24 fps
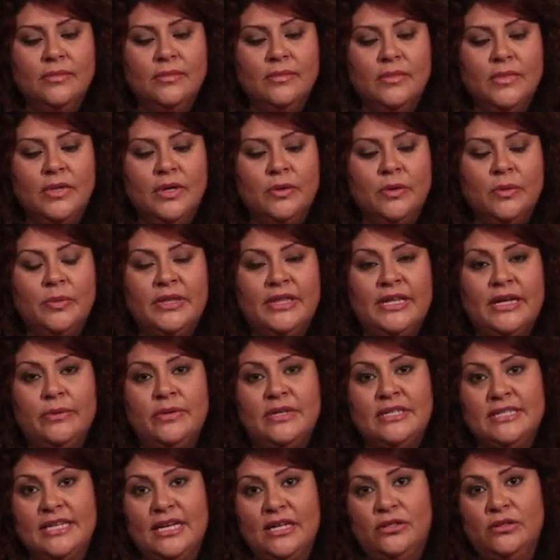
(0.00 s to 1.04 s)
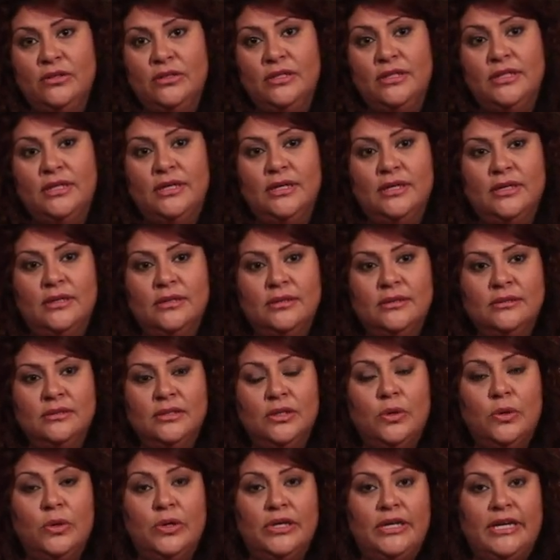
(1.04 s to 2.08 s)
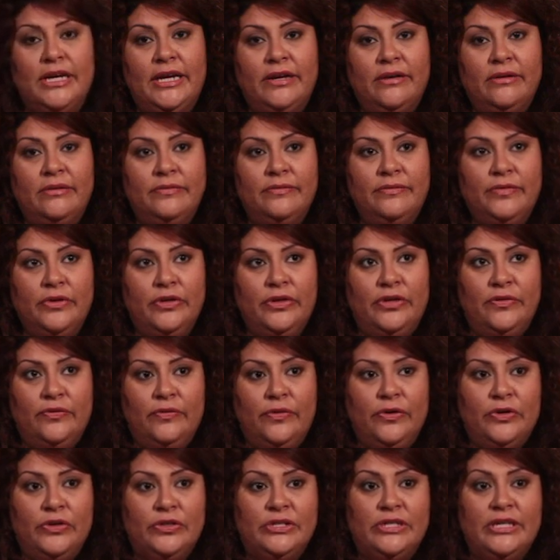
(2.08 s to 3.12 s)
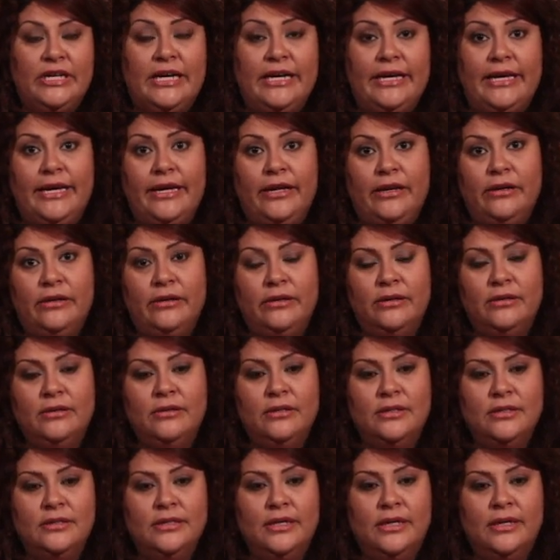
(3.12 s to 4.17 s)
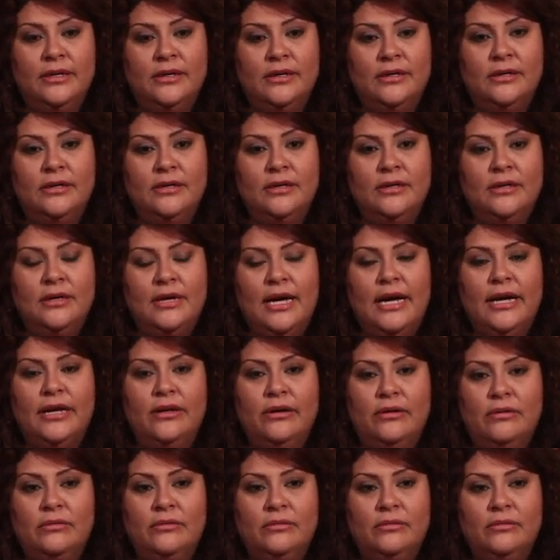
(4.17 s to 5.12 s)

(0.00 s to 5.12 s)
Ruben, they rescheduled the court date for the divorce again. He's like, I know.